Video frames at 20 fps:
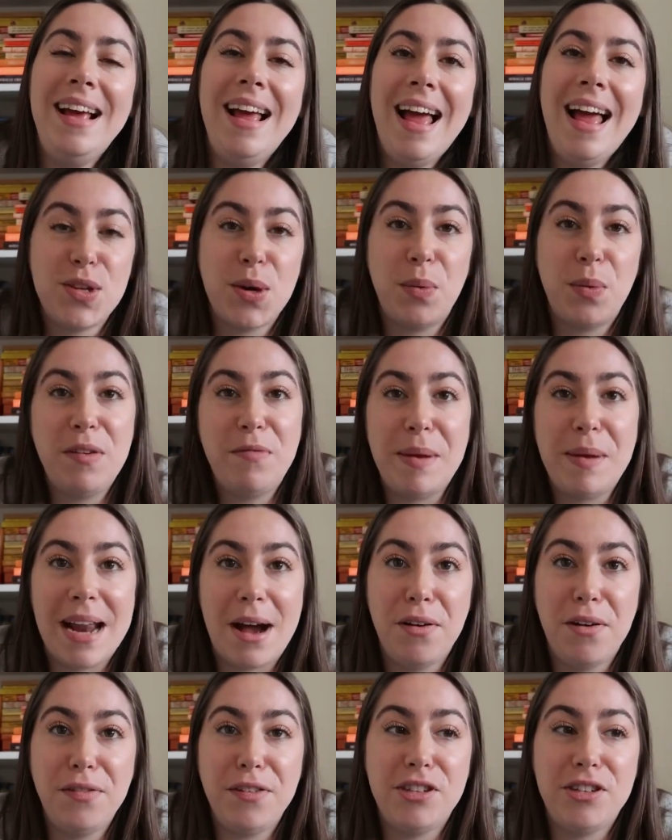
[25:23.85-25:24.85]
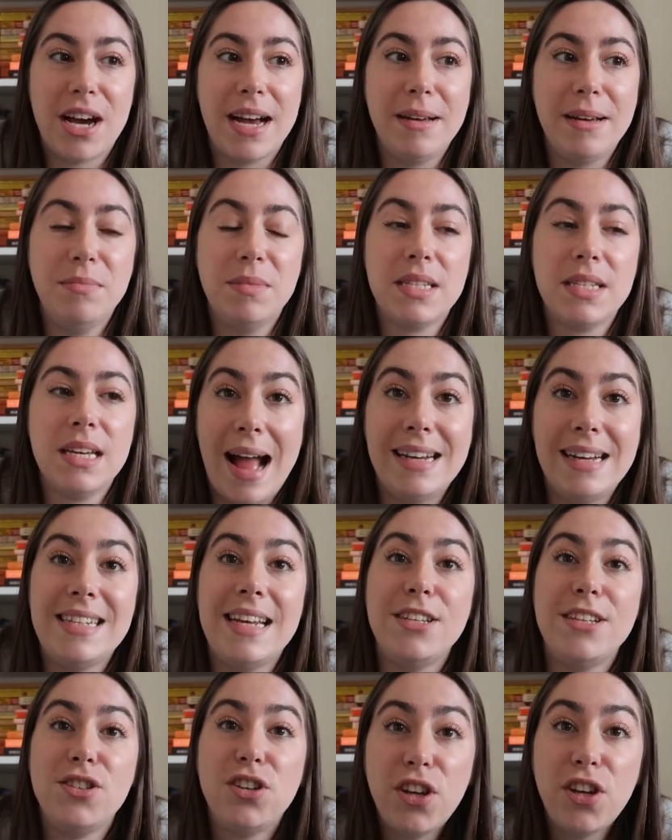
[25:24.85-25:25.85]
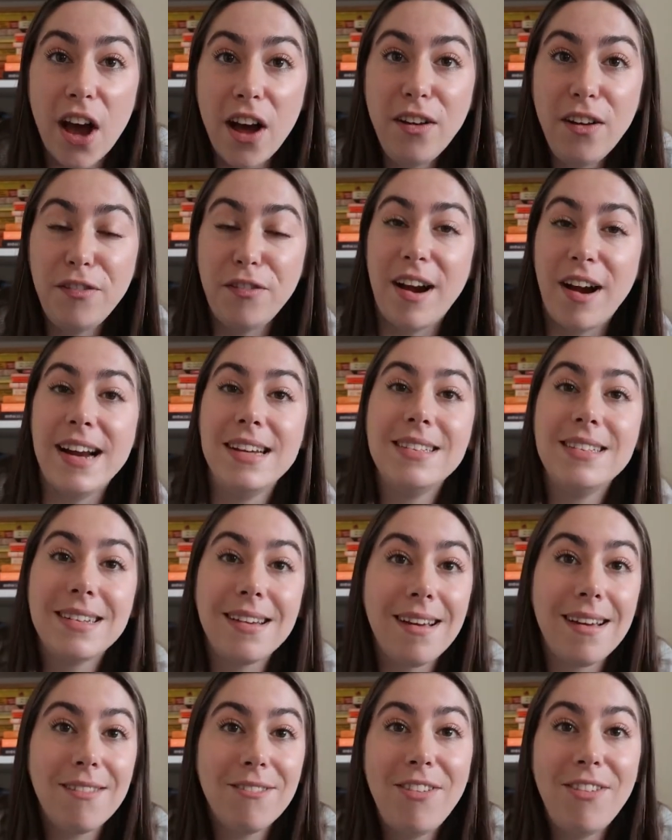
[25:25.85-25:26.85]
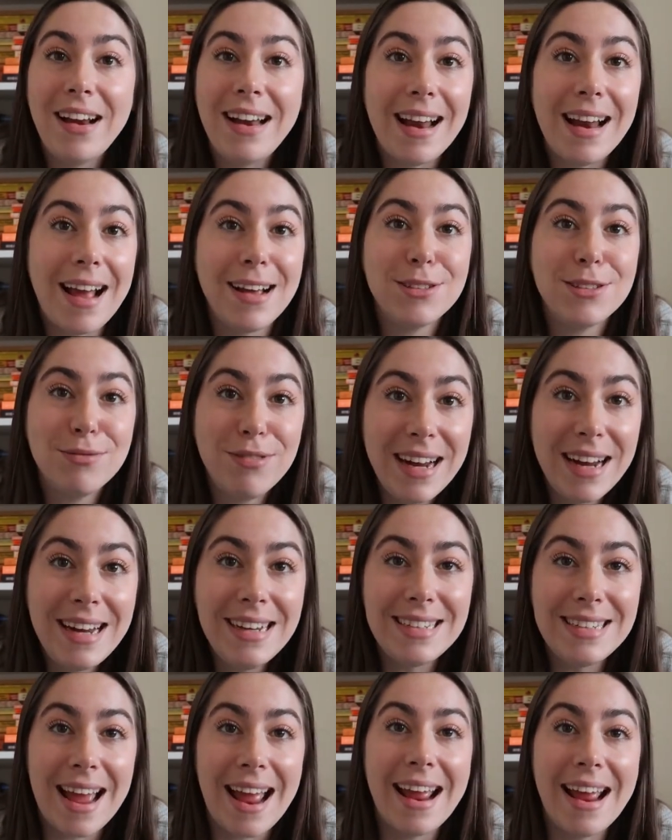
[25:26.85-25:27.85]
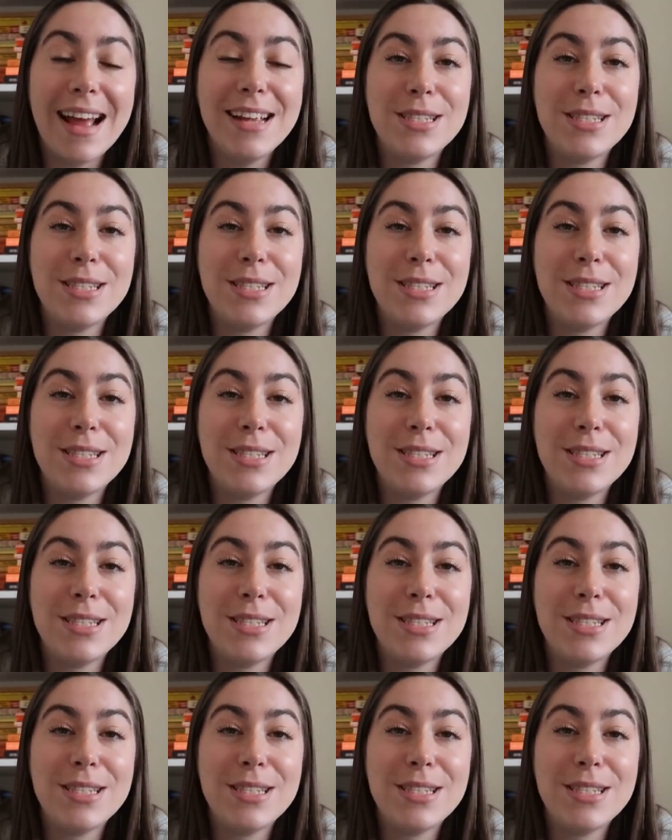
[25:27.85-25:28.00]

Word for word: and so we've been out a few times, and his girlfriend really likes reading,